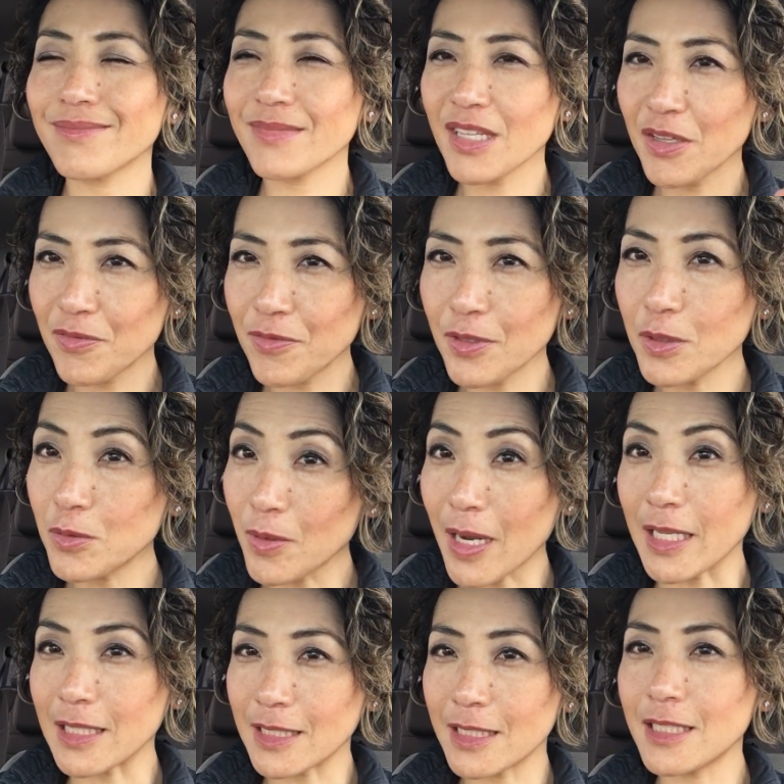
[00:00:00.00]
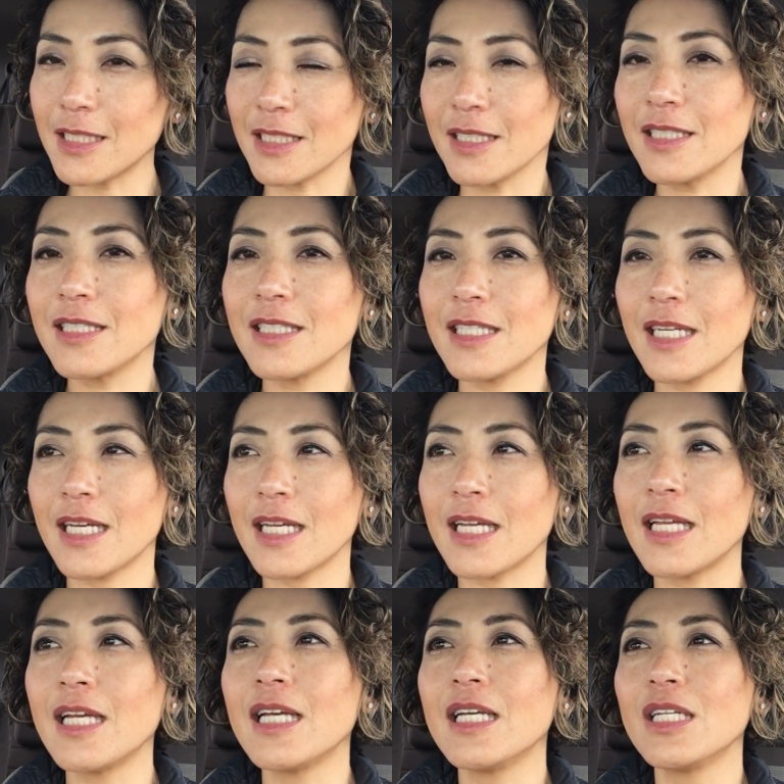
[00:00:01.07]
I feel right. Yeah.
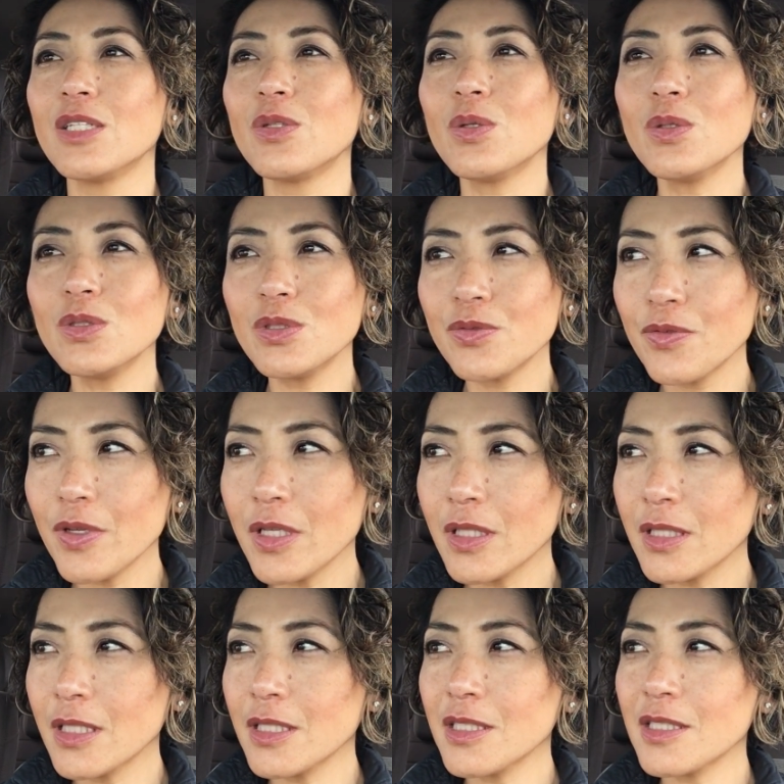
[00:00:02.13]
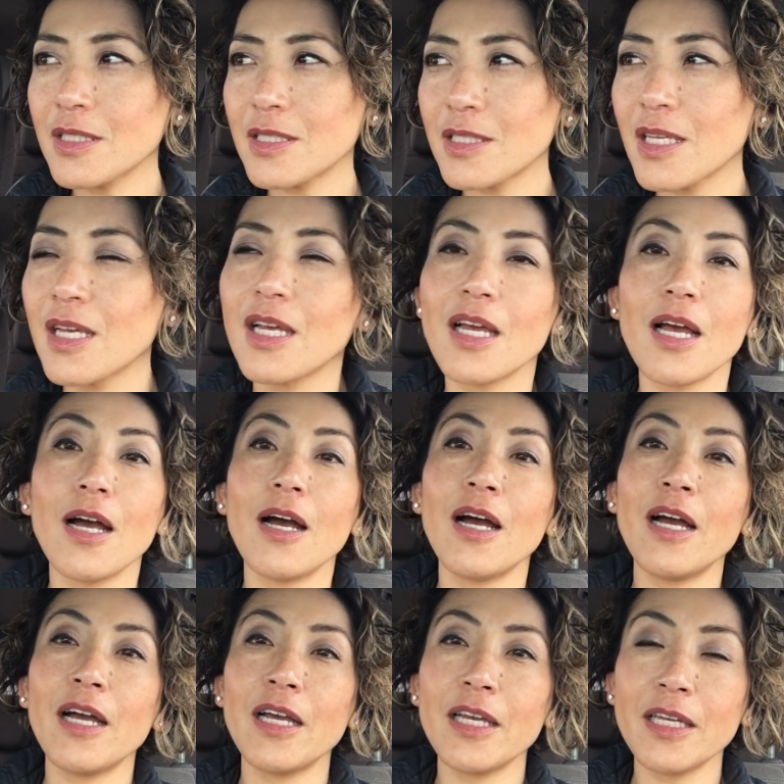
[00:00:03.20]
Those feelings,
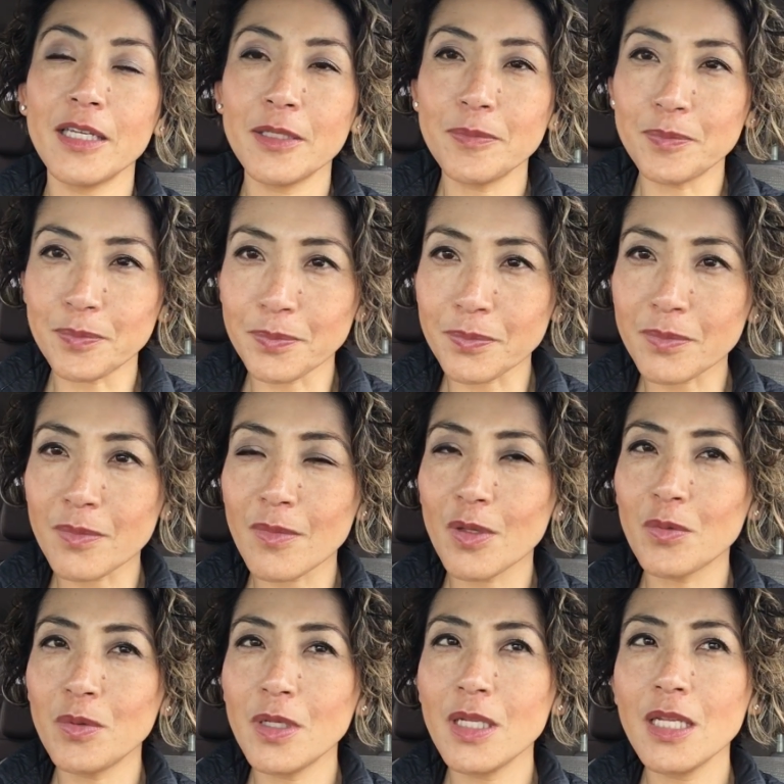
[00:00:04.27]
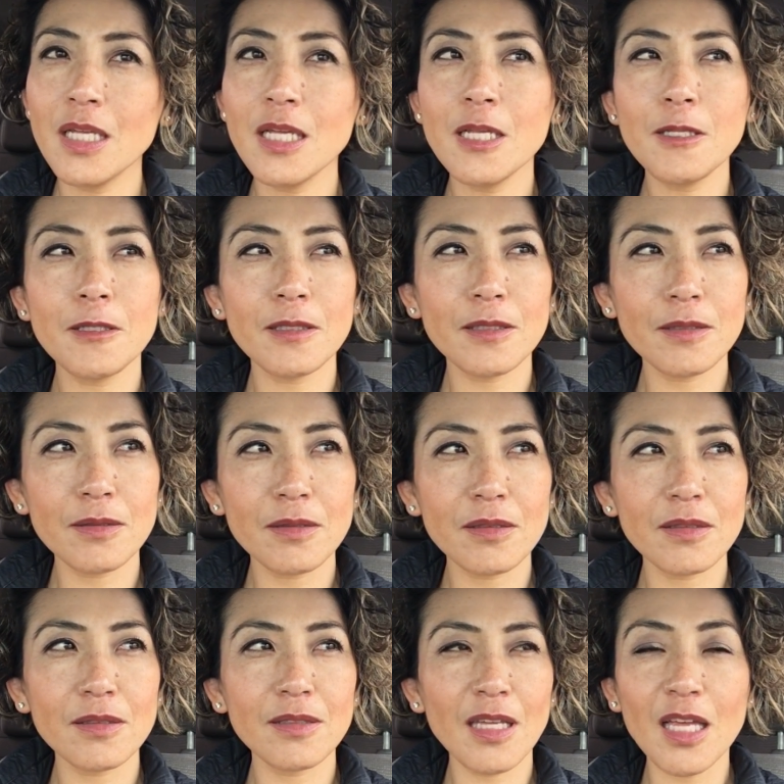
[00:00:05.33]
I really
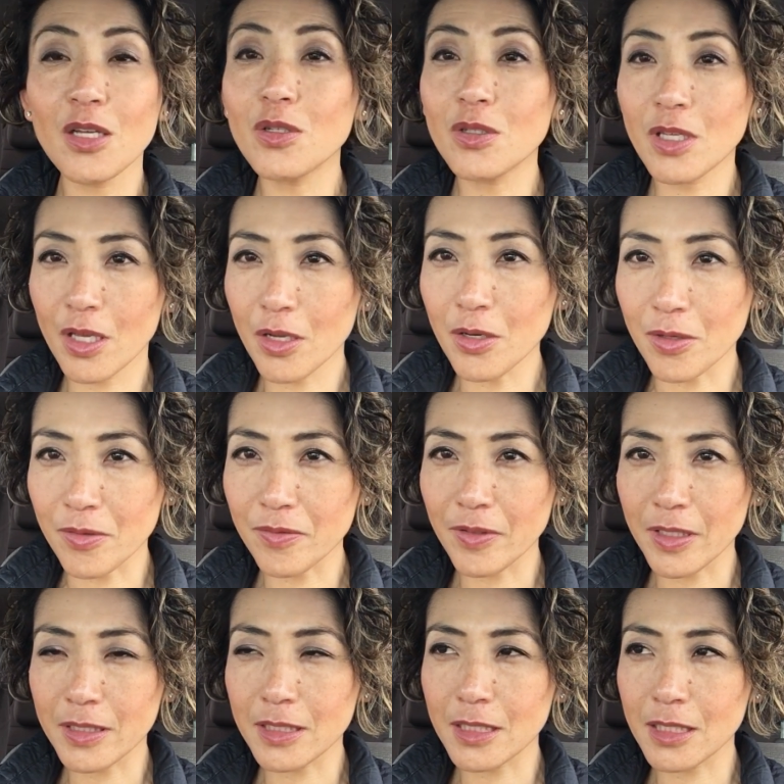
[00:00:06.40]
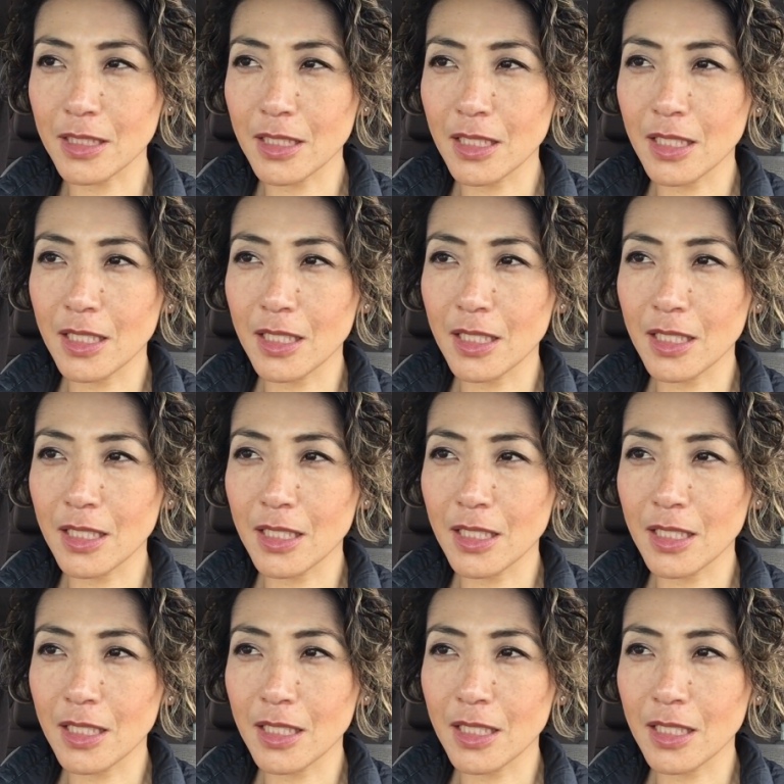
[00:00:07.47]
take good care of it.